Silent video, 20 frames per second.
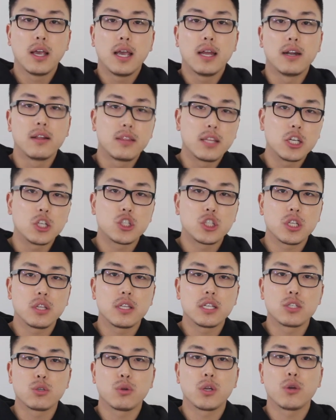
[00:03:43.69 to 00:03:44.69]
In
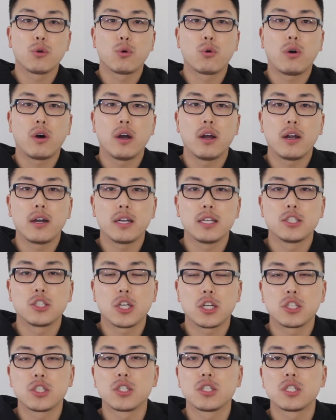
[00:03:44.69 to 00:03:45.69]
addition, this only required
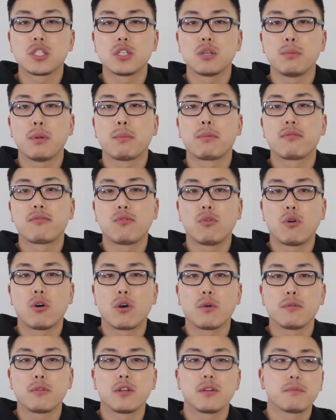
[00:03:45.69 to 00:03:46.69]
injections to be
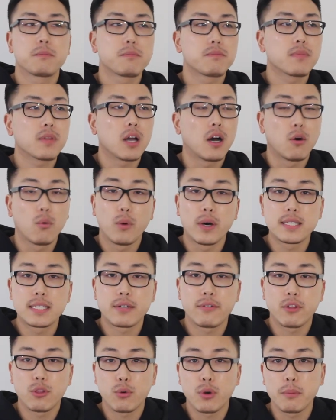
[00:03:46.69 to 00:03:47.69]
performed uh,
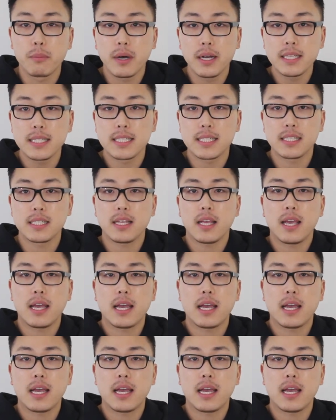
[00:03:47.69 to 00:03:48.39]
once every three months.